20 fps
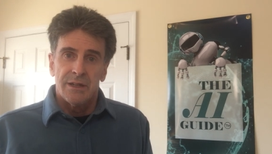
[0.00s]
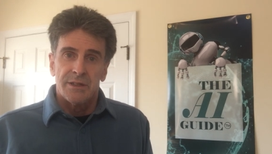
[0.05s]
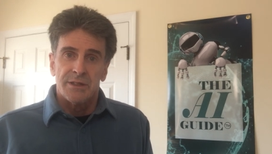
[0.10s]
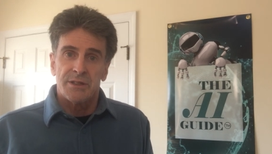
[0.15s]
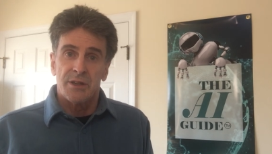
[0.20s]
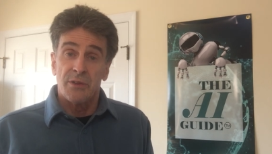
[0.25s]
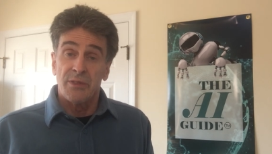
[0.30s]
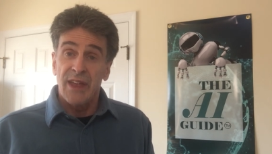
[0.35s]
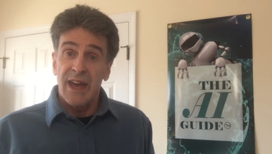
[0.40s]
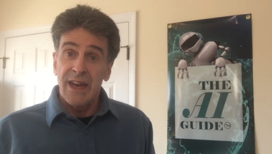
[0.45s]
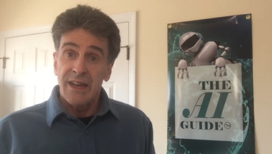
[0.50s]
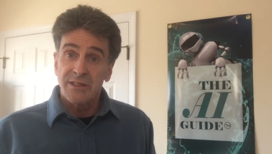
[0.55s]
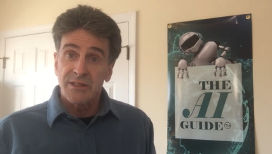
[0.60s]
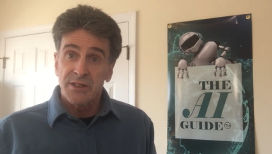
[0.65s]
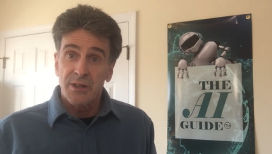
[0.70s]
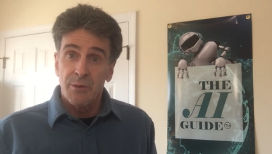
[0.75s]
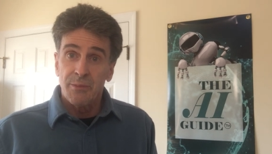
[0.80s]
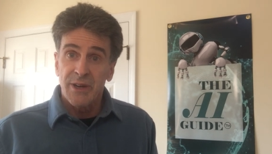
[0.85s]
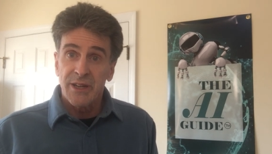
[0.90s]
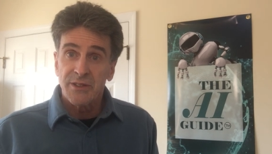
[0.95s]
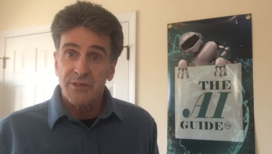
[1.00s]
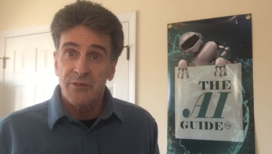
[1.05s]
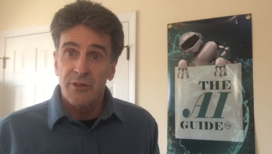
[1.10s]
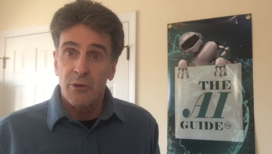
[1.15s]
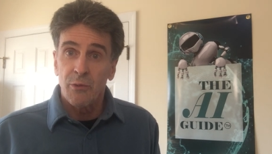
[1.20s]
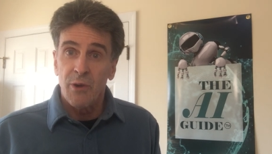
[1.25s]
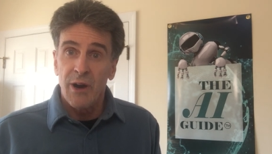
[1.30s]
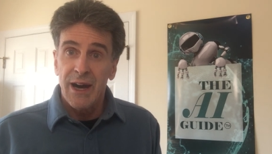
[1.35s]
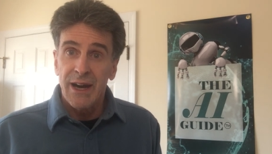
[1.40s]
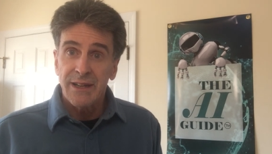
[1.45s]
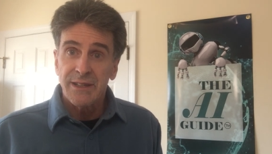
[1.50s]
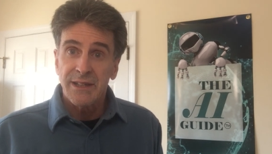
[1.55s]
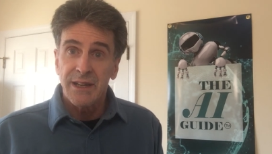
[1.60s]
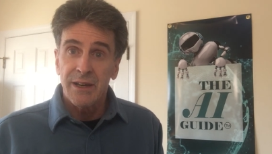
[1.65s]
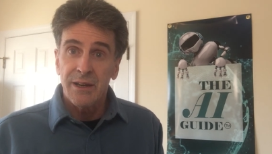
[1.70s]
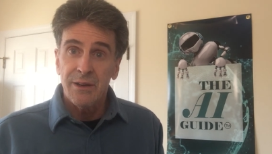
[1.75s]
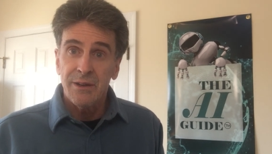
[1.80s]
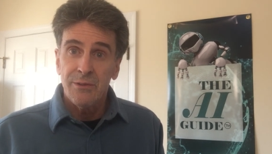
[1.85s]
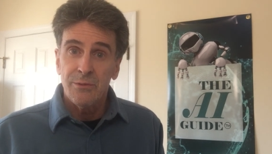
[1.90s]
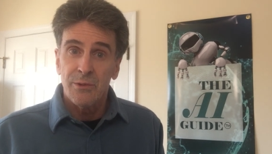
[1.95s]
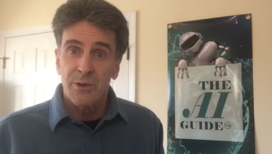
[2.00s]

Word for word: So thanks so much for watching.